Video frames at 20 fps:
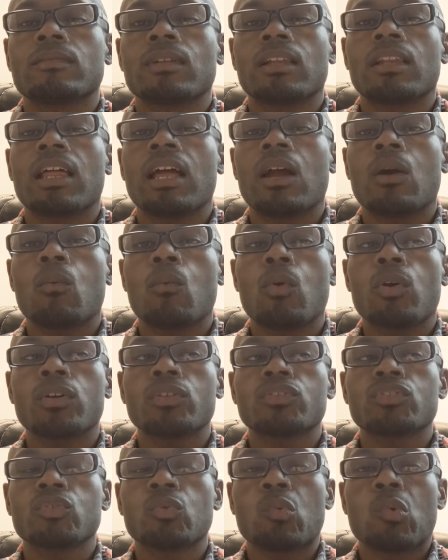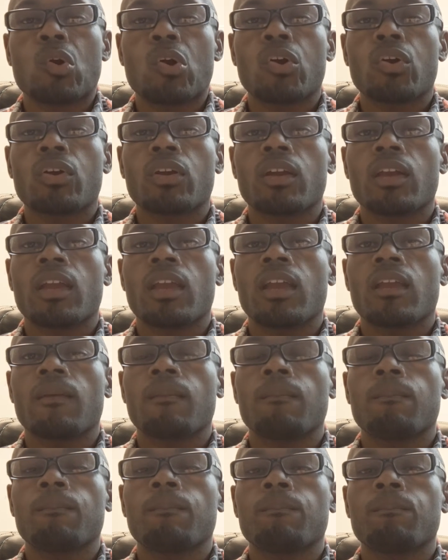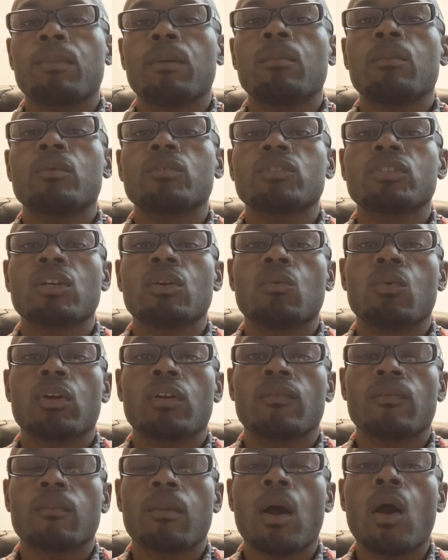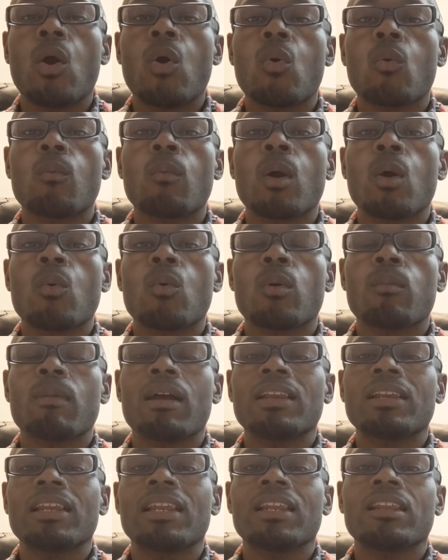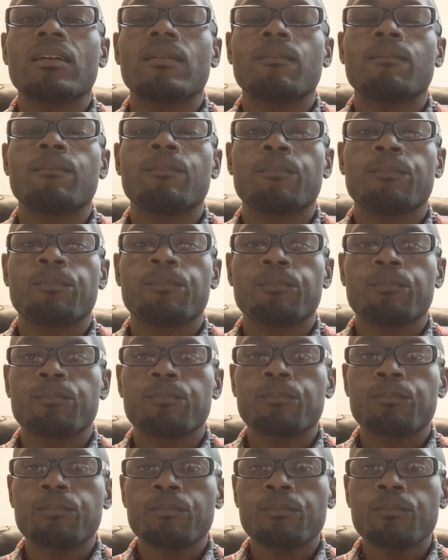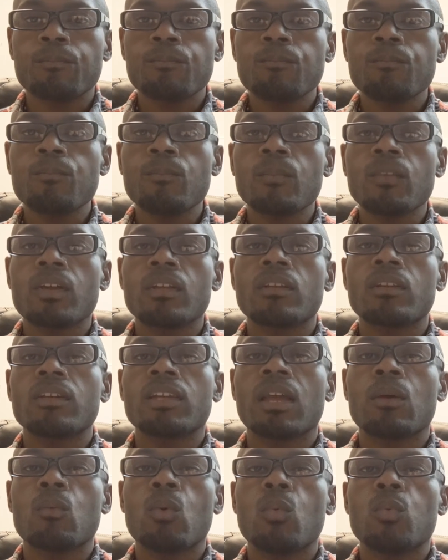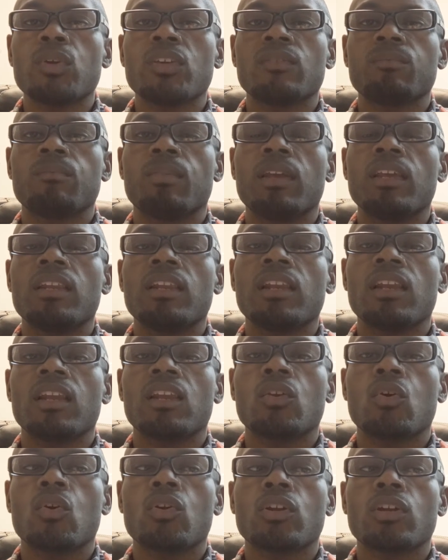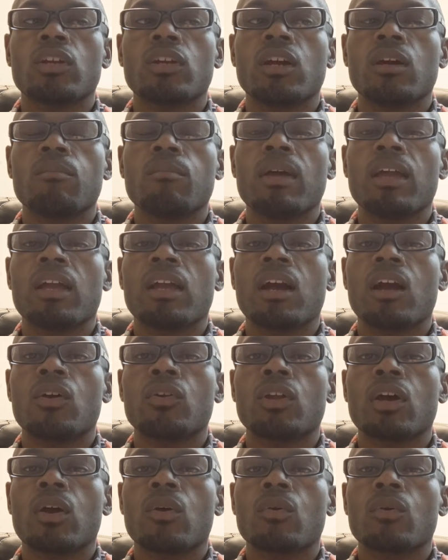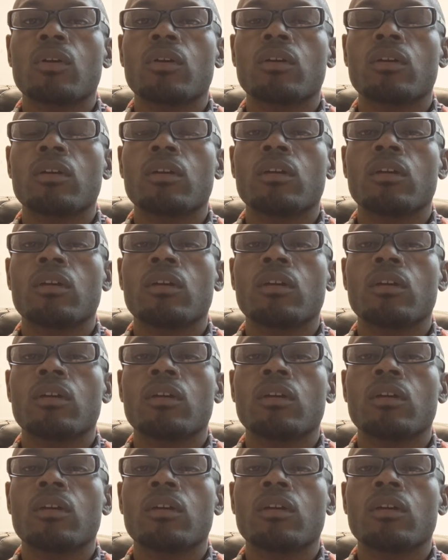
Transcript: allowing workers to work and people are still working from home, we might need to look at what we're spending in order to cut back on our